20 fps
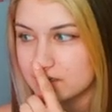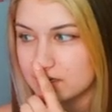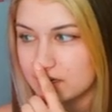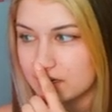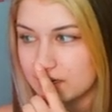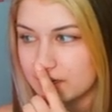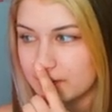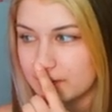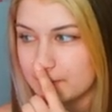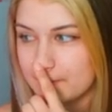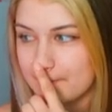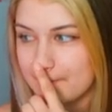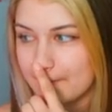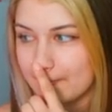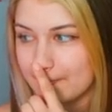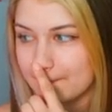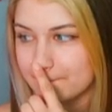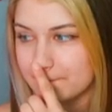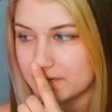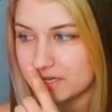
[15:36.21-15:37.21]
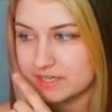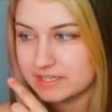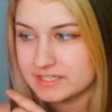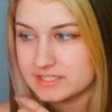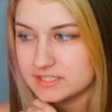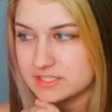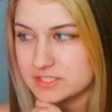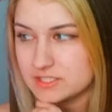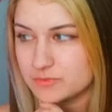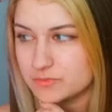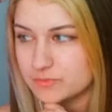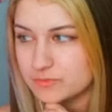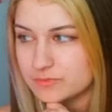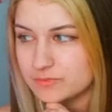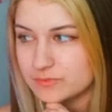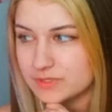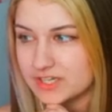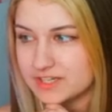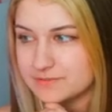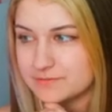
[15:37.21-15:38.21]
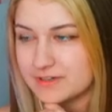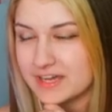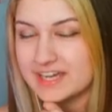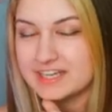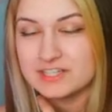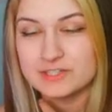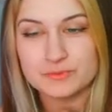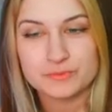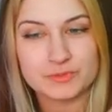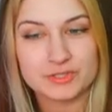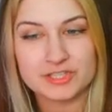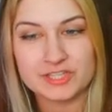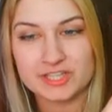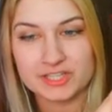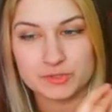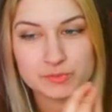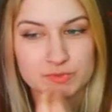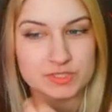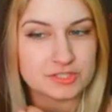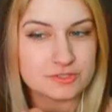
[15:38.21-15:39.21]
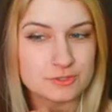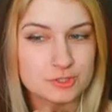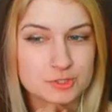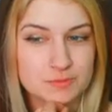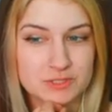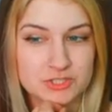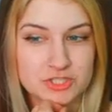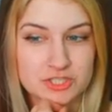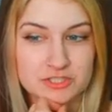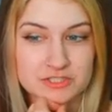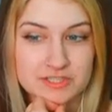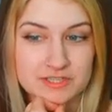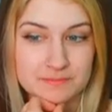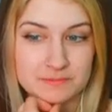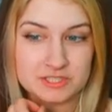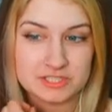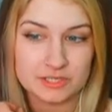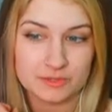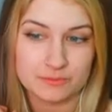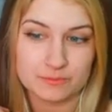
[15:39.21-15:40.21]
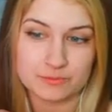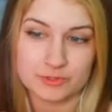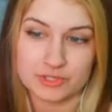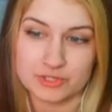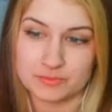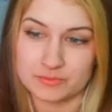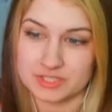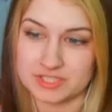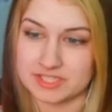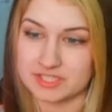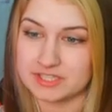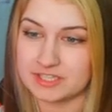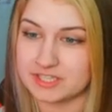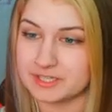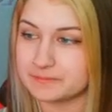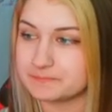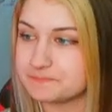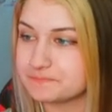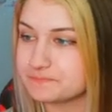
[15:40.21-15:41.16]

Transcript: Um, but I, didn't really like research much into them until pretty recently.